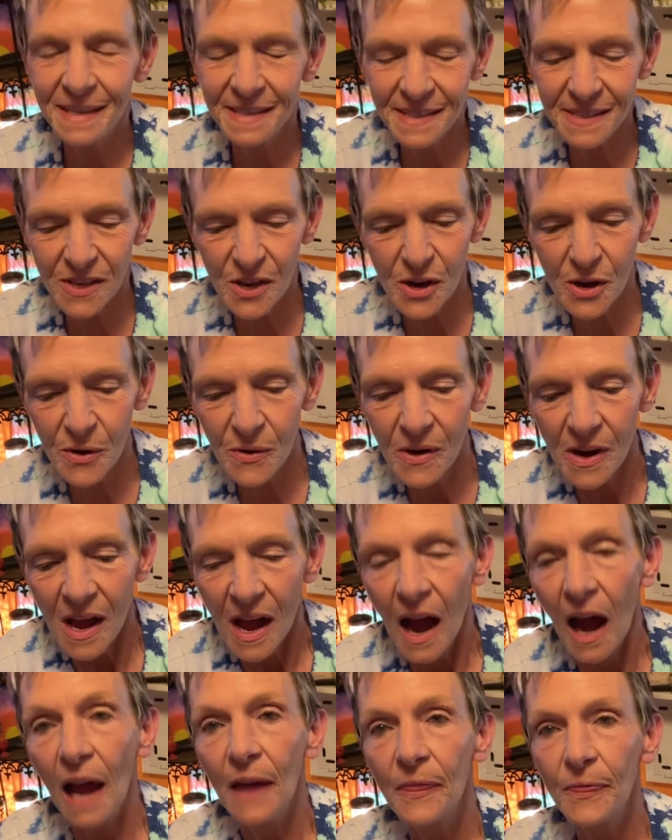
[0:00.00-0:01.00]
so
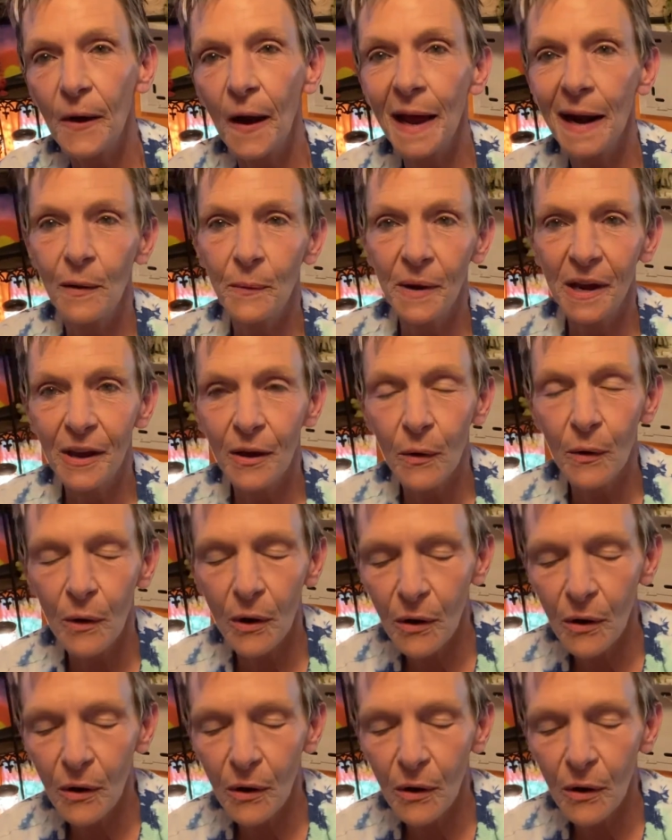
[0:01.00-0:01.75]
I thought I would go